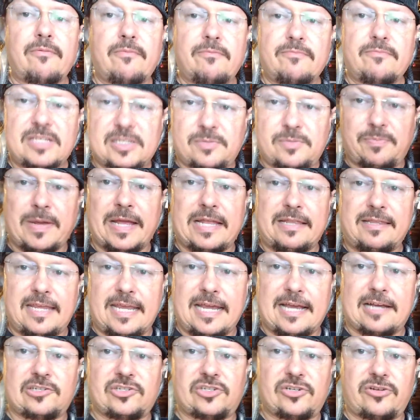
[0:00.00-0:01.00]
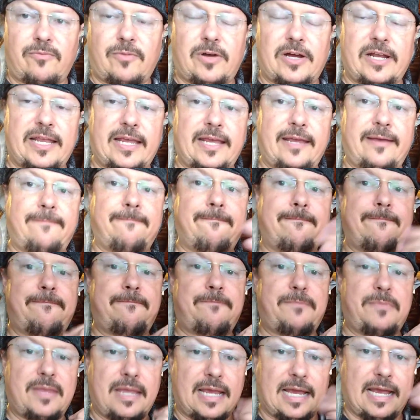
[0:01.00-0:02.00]
spend the extra money
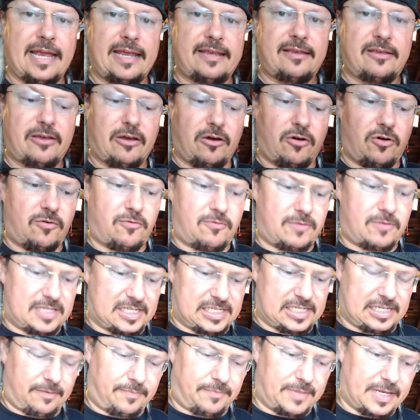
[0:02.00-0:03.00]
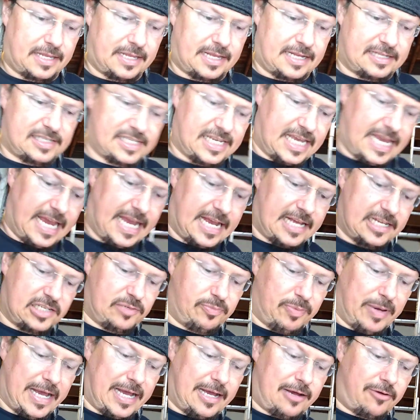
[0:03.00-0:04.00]
and go with something that's gas
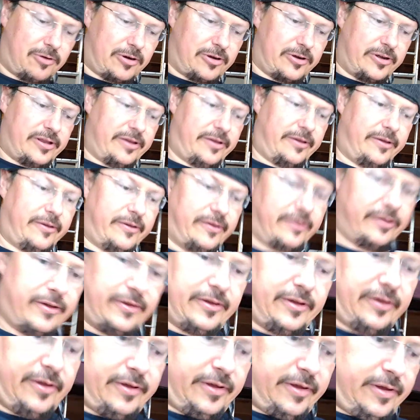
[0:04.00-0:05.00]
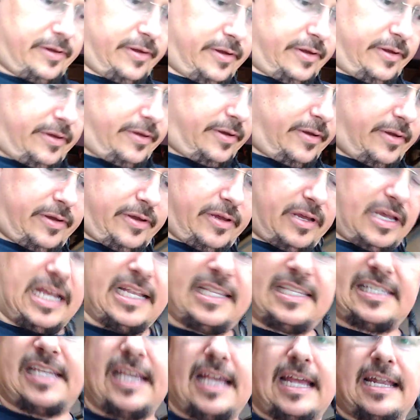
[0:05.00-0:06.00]
powered.
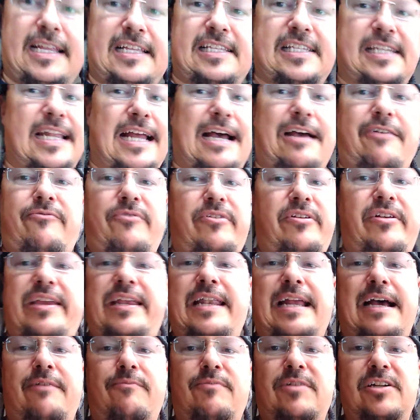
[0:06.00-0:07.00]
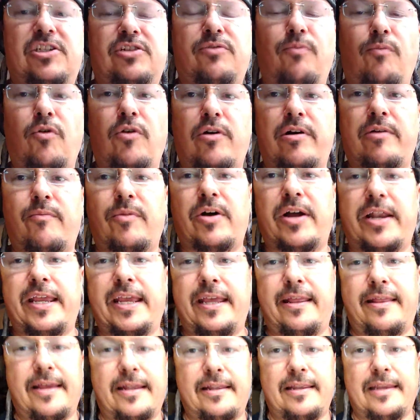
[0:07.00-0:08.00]
It's not really that much more money
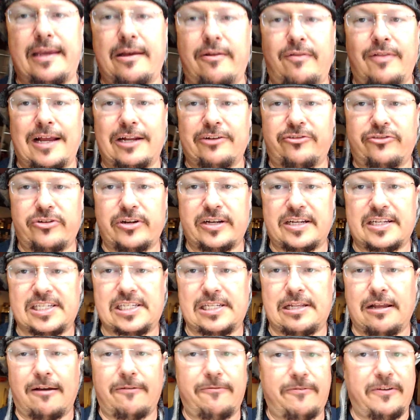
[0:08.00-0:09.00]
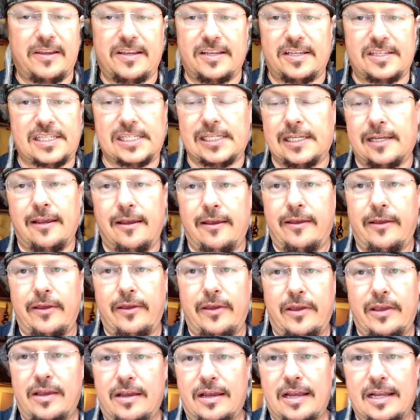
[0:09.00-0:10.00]
than the electric stuff is.
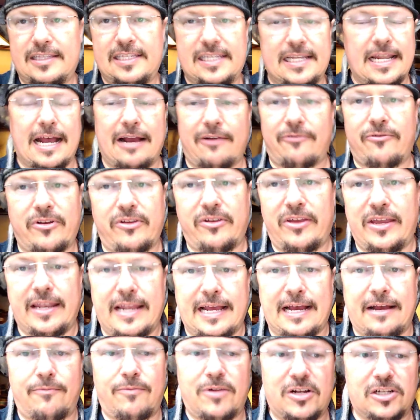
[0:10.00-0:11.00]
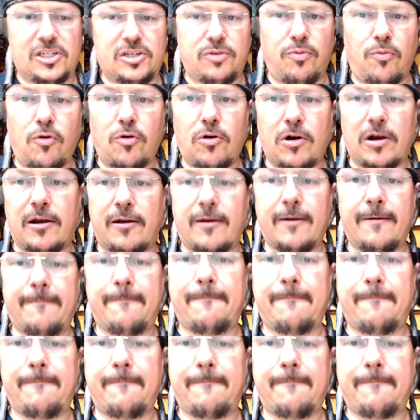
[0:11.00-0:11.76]
It's not really that much more.